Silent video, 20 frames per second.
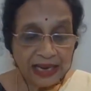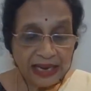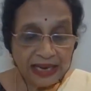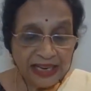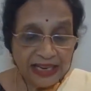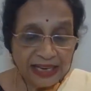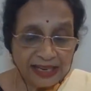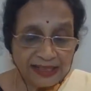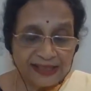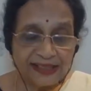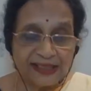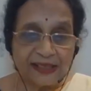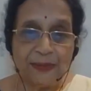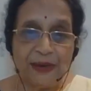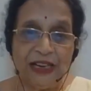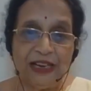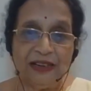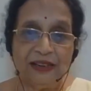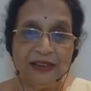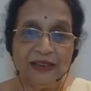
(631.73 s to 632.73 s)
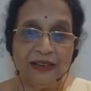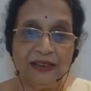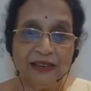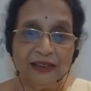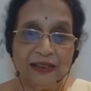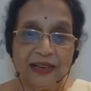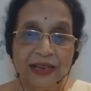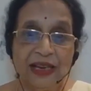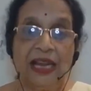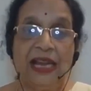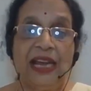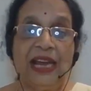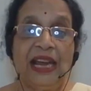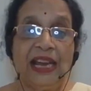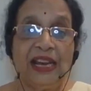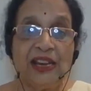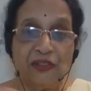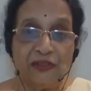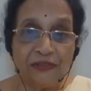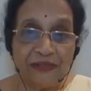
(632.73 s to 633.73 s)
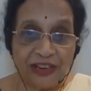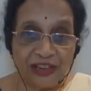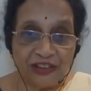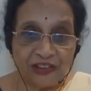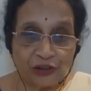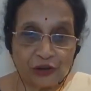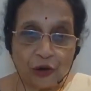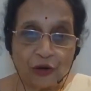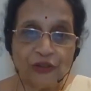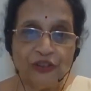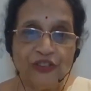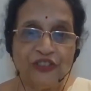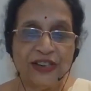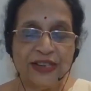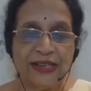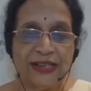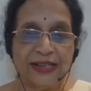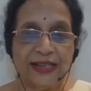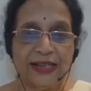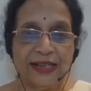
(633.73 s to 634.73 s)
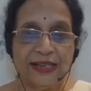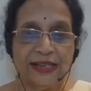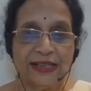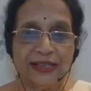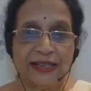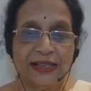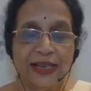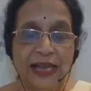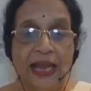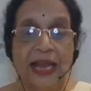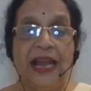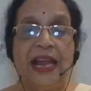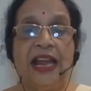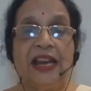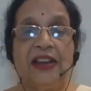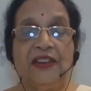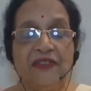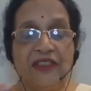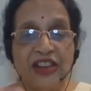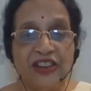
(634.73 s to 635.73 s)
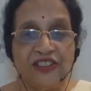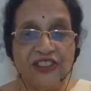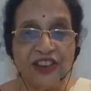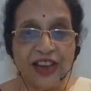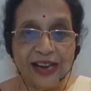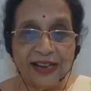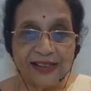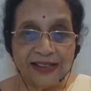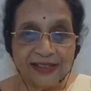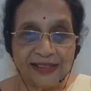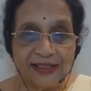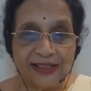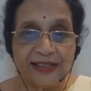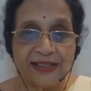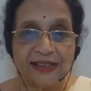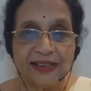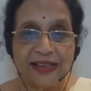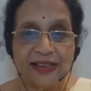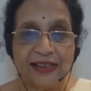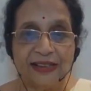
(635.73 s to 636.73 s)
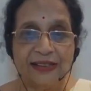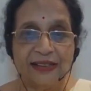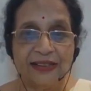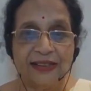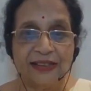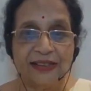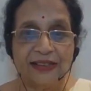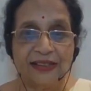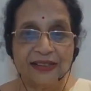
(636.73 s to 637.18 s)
Yasmin, in which consciousness, in which existence,